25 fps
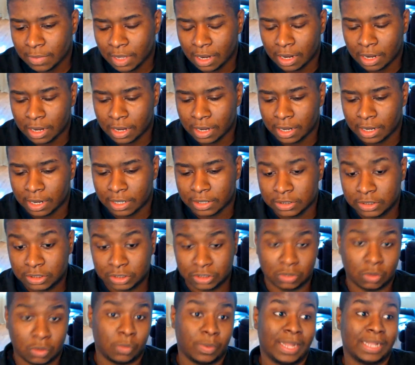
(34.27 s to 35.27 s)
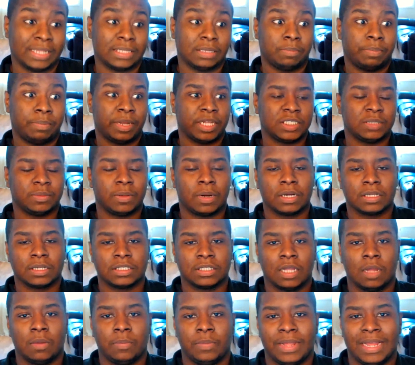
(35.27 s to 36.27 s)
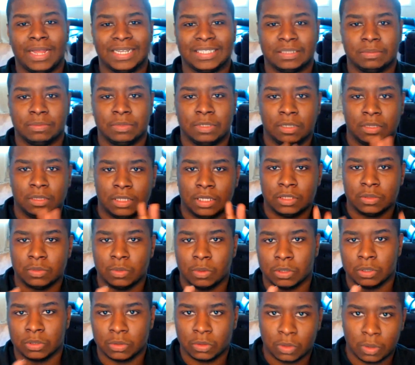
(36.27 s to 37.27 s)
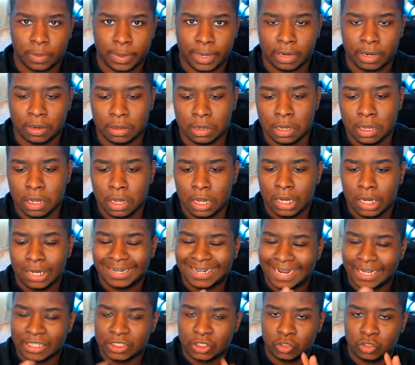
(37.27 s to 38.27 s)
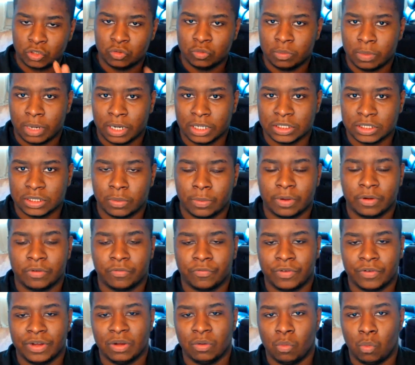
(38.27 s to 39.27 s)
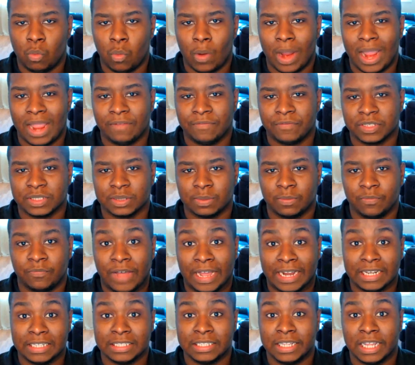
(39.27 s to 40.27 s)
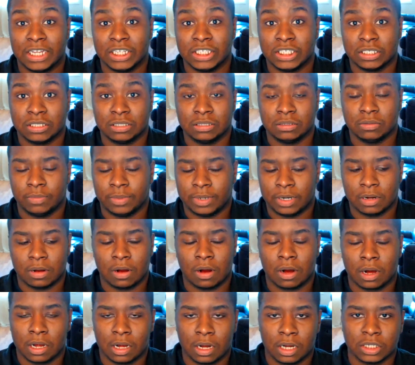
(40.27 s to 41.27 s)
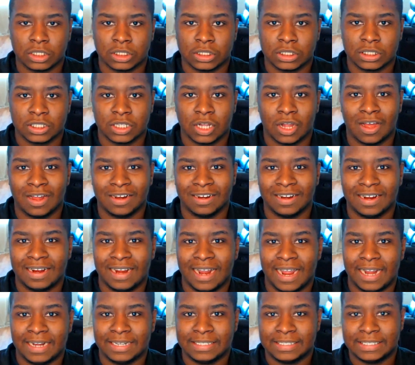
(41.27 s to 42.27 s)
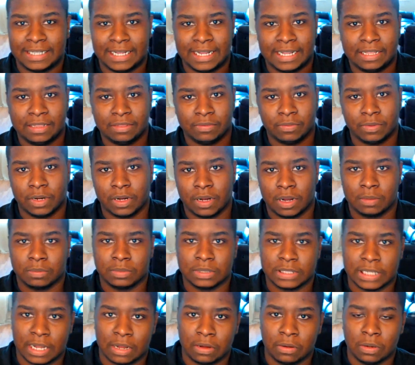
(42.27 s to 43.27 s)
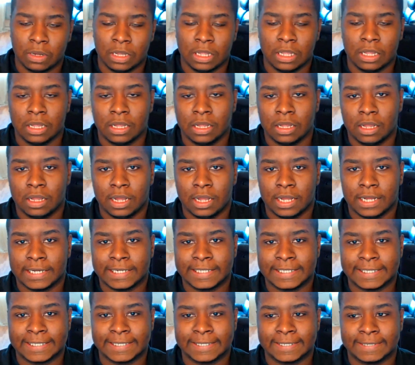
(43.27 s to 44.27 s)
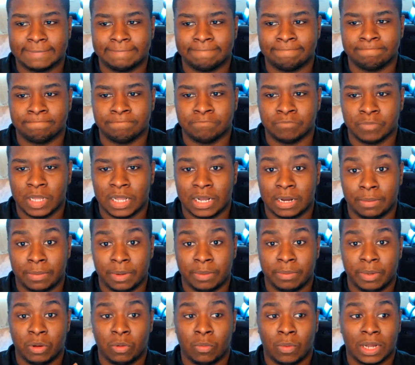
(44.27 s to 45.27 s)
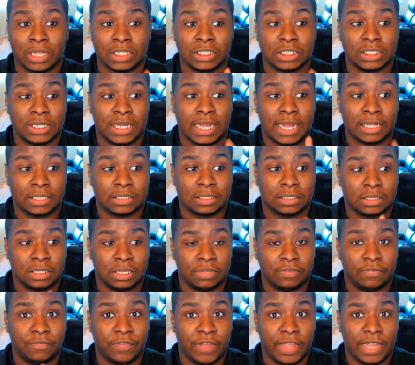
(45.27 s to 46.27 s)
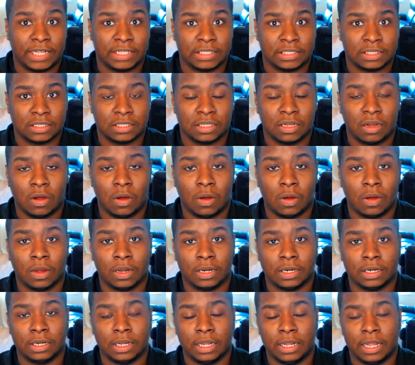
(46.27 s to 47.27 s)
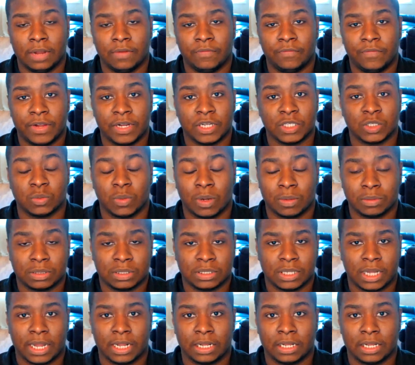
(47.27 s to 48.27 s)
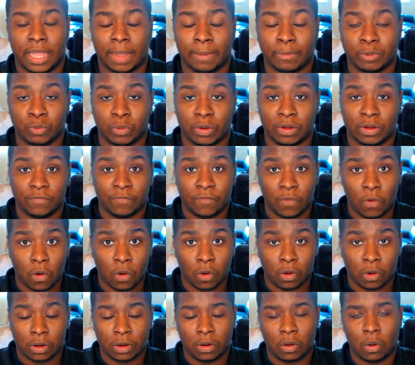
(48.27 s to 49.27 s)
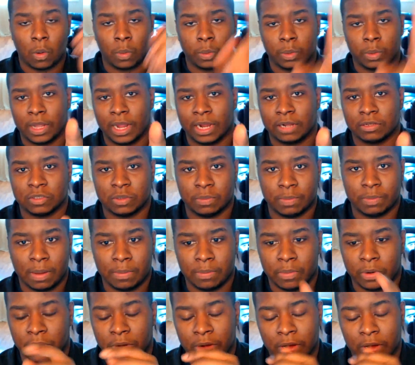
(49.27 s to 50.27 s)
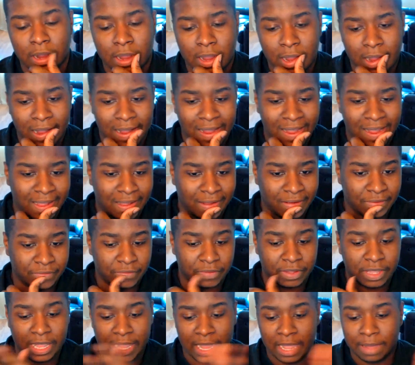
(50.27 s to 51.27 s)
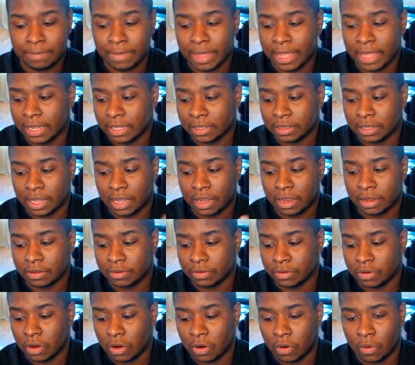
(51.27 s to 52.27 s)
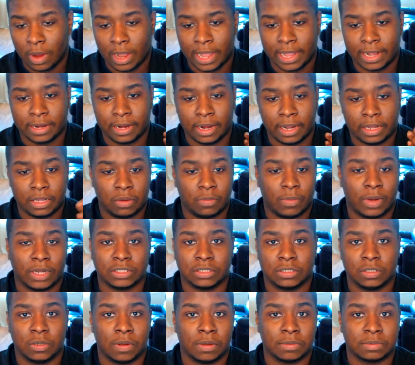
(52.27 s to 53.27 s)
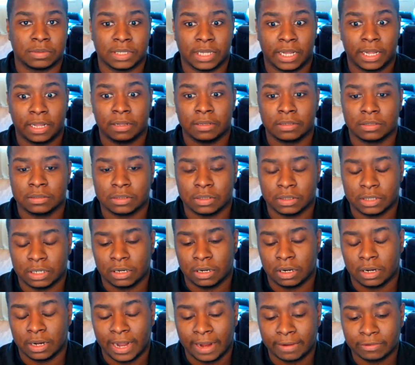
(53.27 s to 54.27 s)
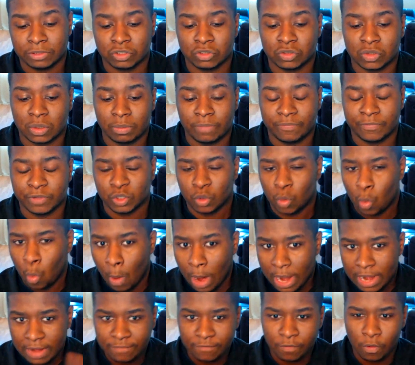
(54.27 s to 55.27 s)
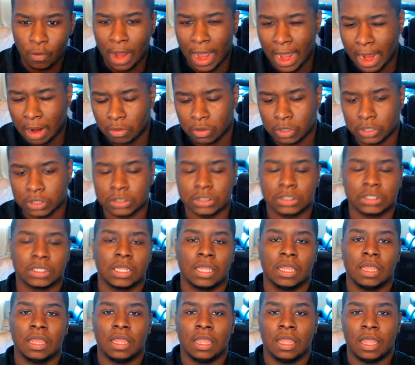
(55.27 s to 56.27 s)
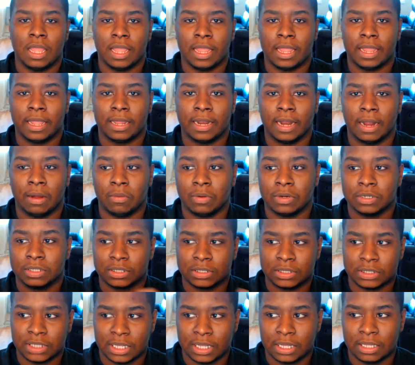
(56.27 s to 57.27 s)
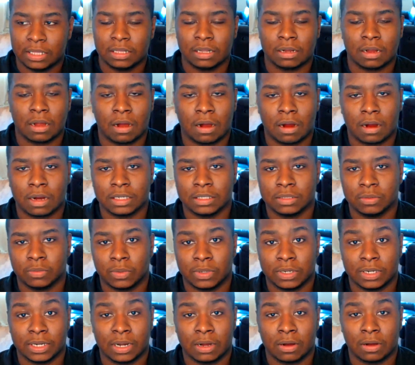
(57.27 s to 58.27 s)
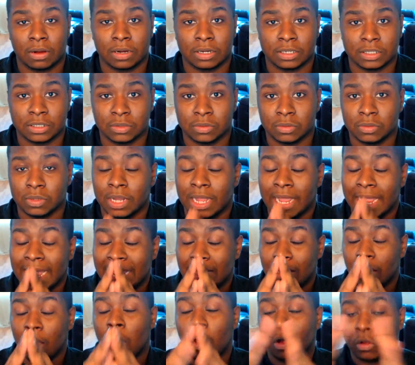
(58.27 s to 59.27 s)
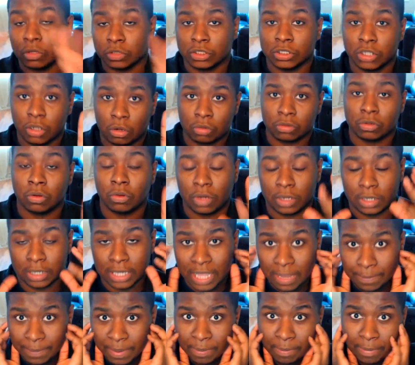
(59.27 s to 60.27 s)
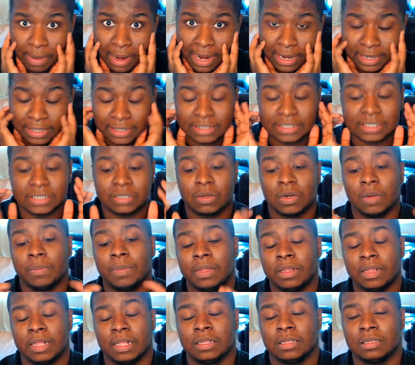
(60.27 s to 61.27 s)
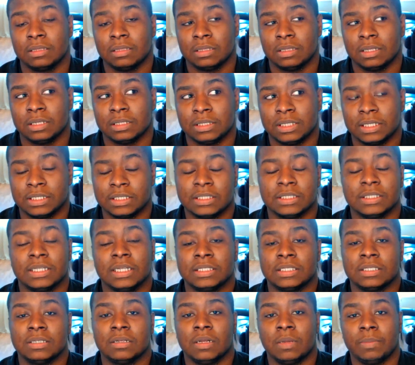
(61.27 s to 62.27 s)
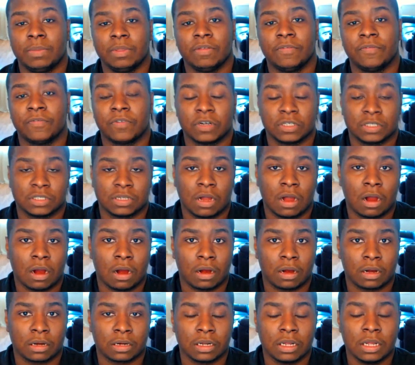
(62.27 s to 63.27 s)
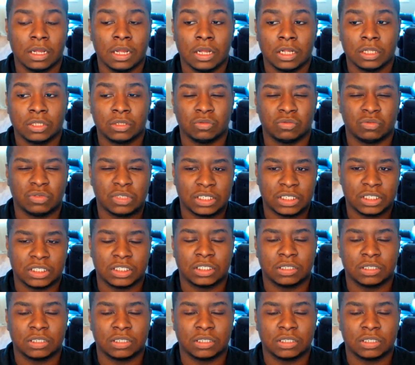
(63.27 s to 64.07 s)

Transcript: Uh, so we got the benchmarks up. We got some little things we want to talk about. Not too much. i want to really wait for some validation when the car launches on the 19th when it comes out. Um, and I'm gonna be watching that event on Nvidia's website, Game24. Hope you guys remember. Uh, if you can't make it there, you go in and you watch the website. So they're gonna live stream for 24 hours and I want to see the card and what the card can do. And also, don't keep in mind that this is going to be the this this is going to be the first card to really